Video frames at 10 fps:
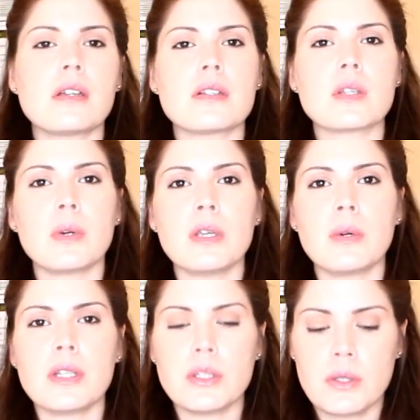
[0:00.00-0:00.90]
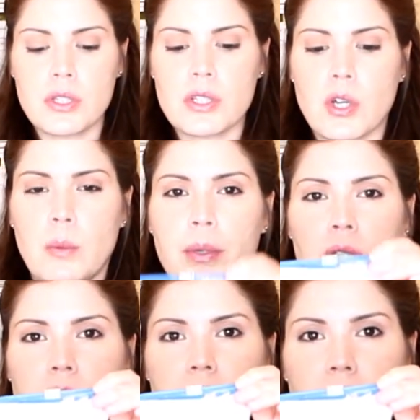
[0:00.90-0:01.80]
So what you want to do is just open
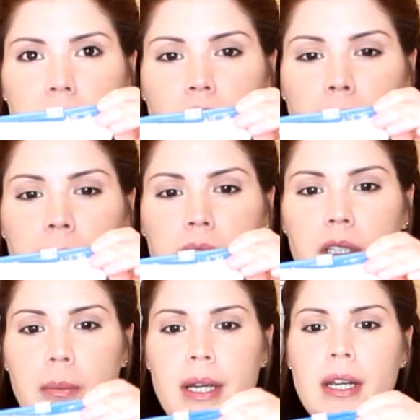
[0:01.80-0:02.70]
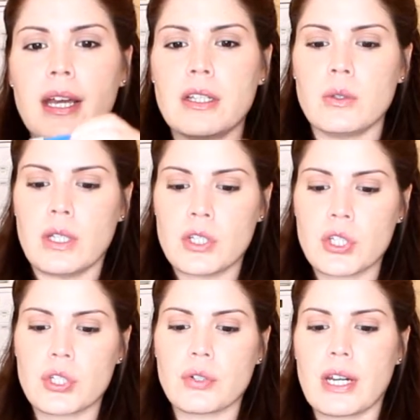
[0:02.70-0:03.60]
your slider up a little bit, and you can
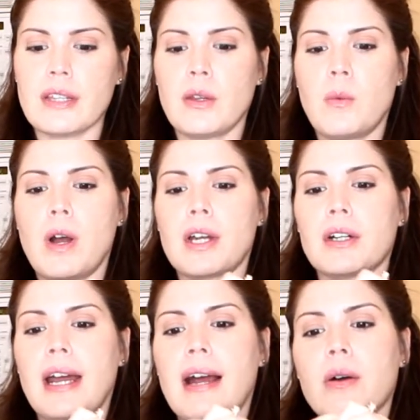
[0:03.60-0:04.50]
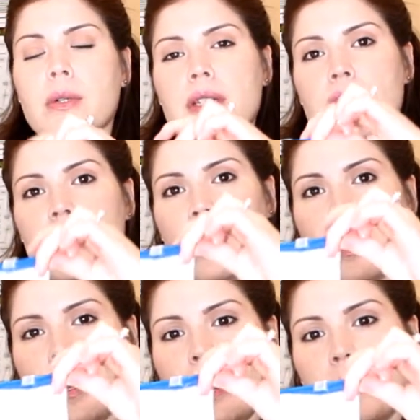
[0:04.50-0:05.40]
strain the water out
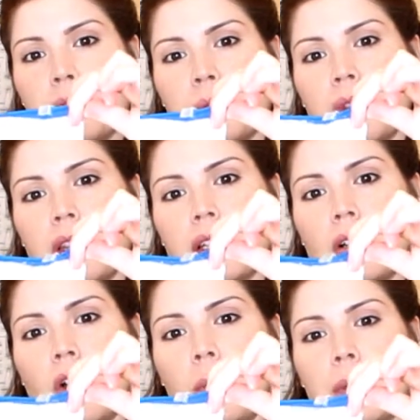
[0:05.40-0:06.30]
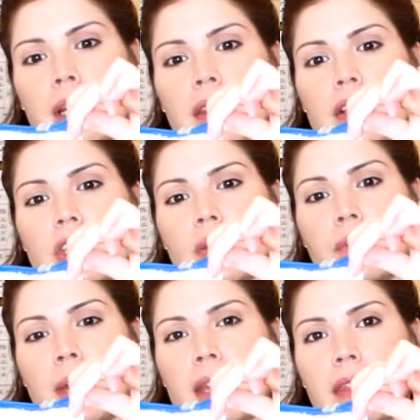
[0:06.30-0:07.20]
through the little opening that
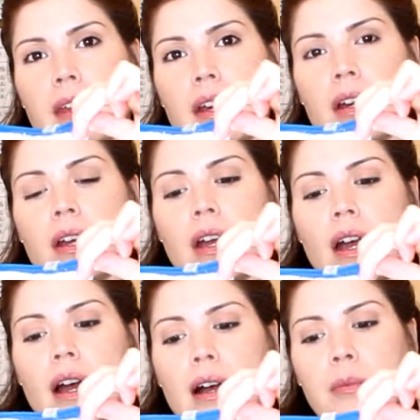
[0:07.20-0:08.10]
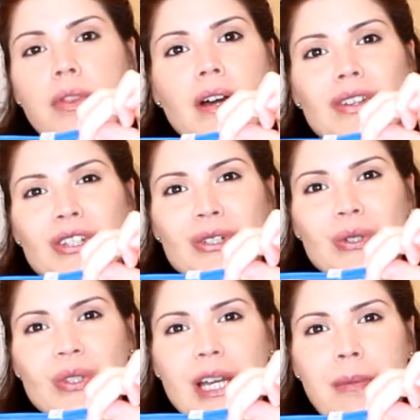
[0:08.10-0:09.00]
you've made there without the
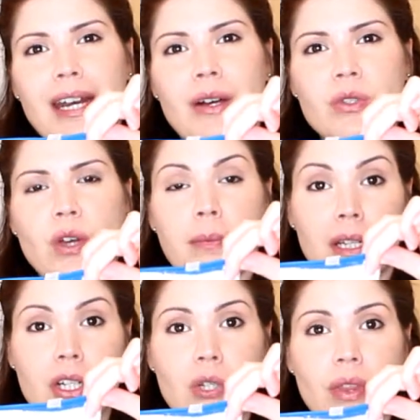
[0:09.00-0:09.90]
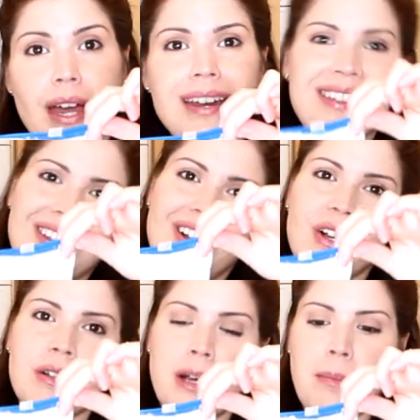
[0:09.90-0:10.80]
noodles coming out. So I'm going to do that, and then
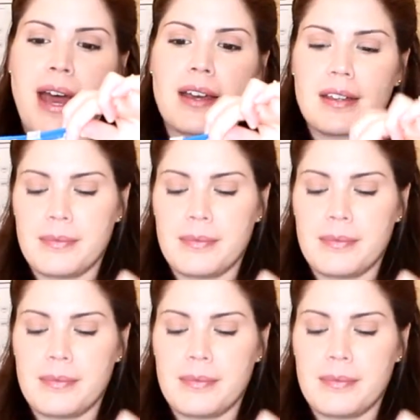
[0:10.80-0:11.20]
I'll come back.